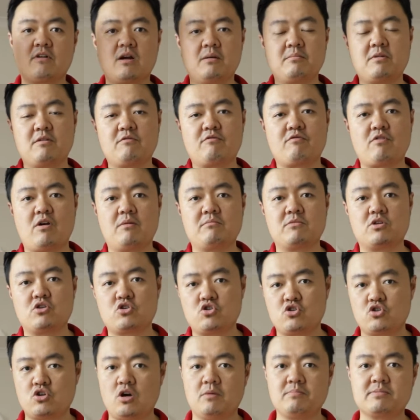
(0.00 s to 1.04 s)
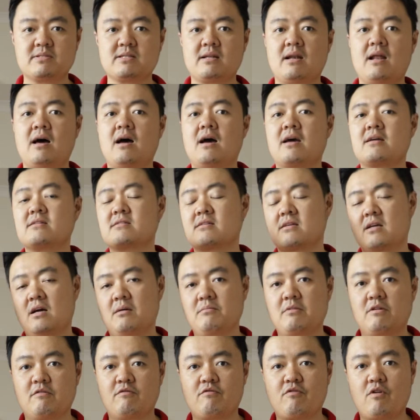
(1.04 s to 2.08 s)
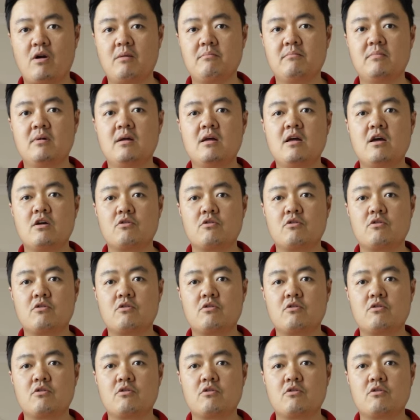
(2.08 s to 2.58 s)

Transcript: coming from the shop's lights, coming from